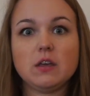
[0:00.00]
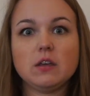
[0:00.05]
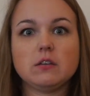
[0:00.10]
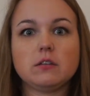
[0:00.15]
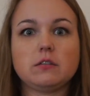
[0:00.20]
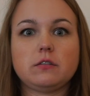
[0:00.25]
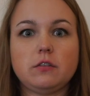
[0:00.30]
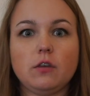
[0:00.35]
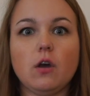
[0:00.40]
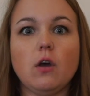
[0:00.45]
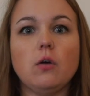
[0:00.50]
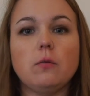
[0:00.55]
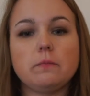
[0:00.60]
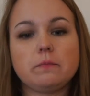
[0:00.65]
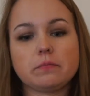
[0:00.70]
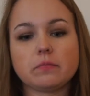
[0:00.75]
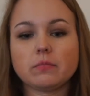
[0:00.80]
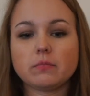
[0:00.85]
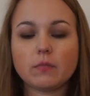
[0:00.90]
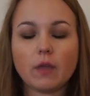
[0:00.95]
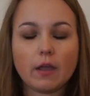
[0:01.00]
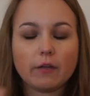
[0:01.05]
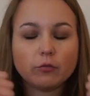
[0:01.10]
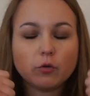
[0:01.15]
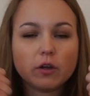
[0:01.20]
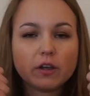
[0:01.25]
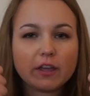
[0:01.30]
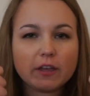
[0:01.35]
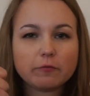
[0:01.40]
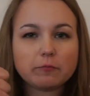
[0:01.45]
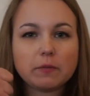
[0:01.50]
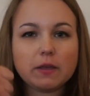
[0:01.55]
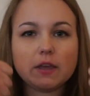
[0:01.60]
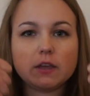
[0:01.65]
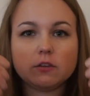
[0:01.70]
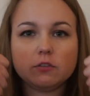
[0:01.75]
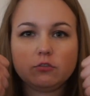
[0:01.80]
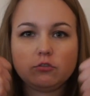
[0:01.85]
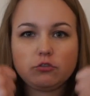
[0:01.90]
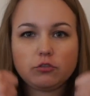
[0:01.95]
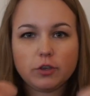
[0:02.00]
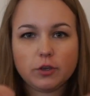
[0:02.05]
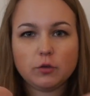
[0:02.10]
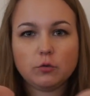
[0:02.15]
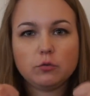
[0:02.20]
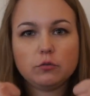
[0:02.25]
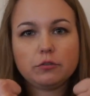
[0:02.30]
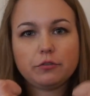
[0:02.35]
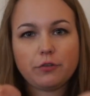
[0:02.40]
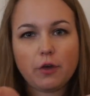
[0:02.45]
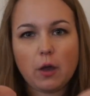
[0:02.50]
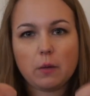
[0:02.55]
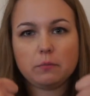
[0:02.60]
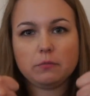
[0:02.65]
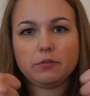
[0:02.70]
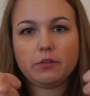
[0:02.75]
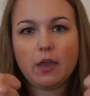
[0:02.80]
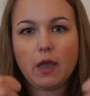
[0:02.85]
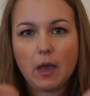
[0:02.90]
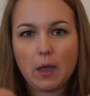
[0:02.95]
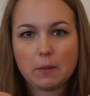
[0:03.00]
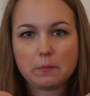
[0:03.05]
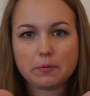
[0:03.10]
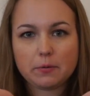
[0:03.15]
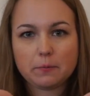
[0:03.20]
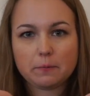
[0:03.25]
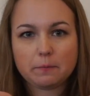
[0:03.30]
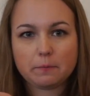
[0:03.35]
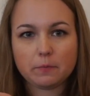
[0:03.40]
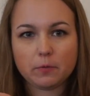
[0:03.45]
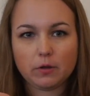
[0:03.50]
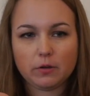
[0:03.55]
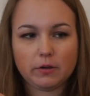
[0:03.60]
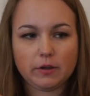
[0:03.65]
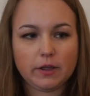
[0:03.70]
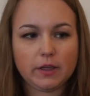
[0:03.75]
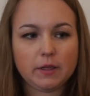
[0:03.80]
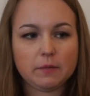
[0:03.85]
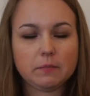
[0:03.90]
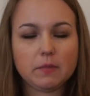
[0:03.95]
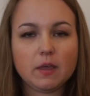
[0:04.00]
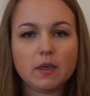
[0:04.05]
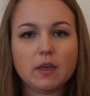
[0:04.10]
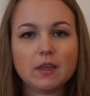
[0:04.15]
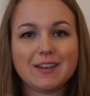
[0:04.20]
So, everyone give me 2 thumbs up, all right?